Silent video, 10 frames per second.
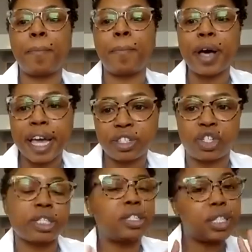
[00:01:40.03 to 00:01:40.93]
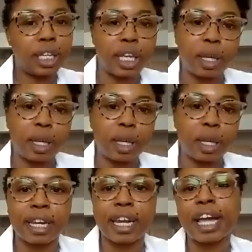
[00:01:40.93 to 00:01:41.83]
But just to keep it
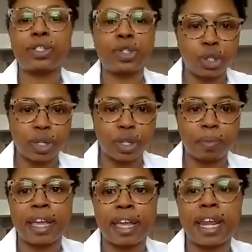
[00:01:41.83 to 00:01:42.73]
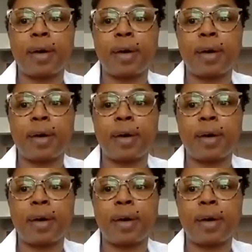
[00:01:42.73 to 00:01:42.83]
nice and streamlined,